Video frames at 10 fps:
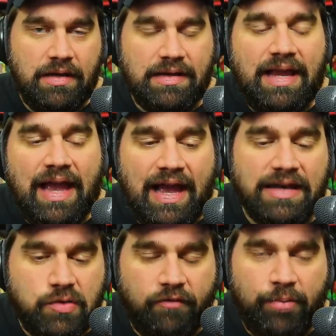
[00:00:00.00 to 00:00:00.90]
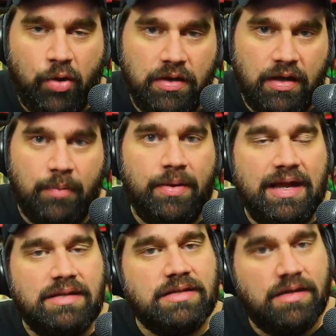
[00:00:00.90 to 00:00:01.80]
They had to have ponied up
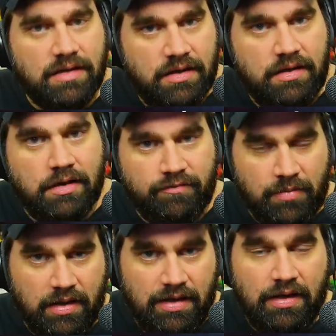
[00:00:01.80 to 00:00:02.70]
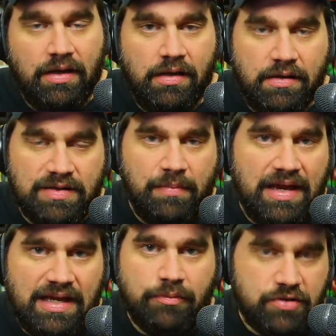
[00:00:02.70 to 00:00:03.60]
a ton of money to
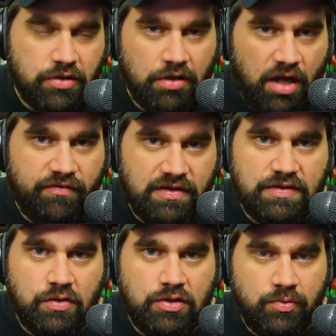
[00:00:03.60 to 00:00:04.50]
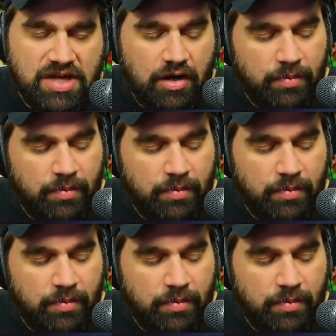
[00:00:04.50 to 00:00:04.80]
make him turn off his YouTube channel.